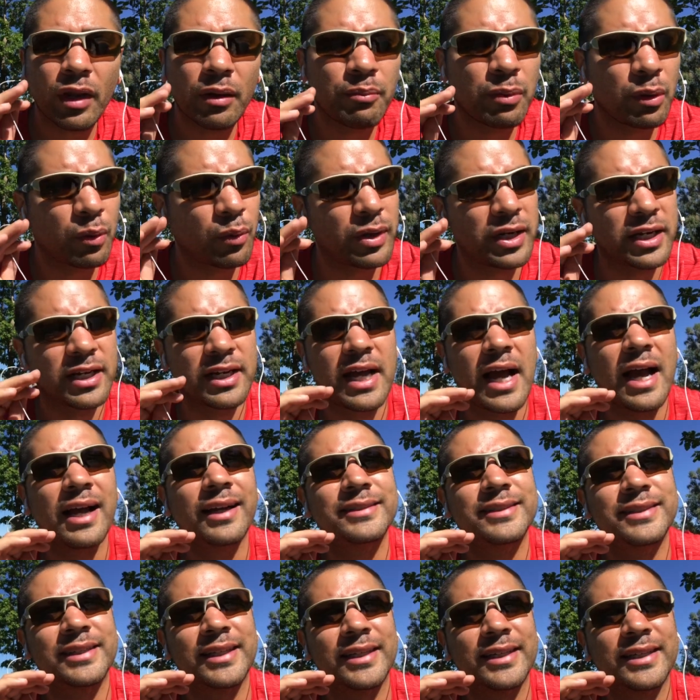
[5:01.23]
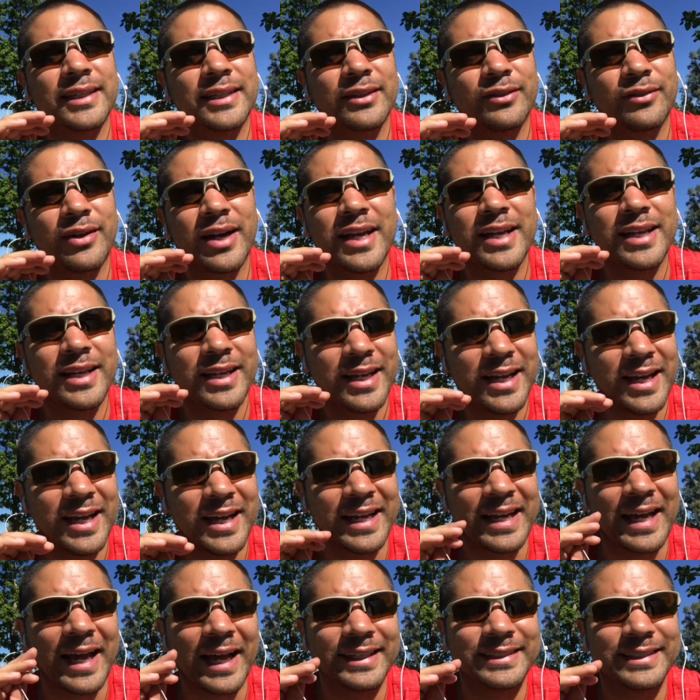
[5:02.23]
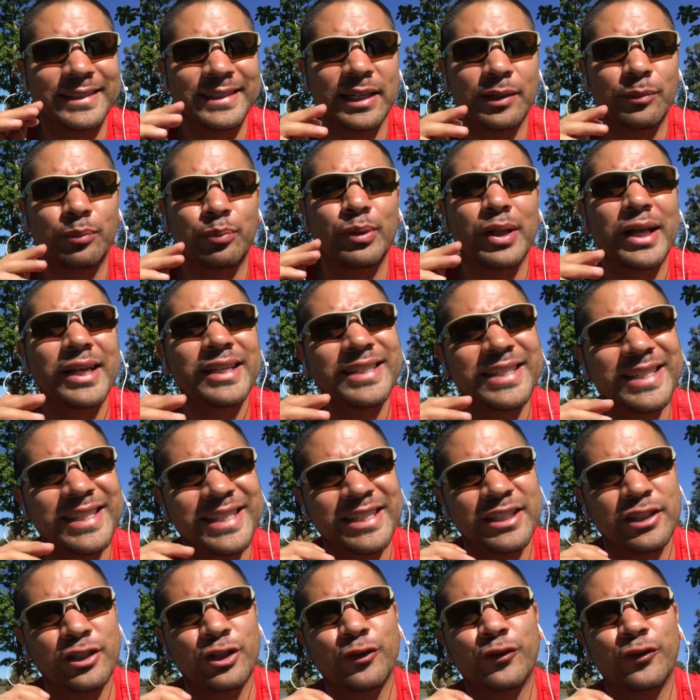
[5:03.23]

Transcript: But what did God say, right? God said, "Blessed is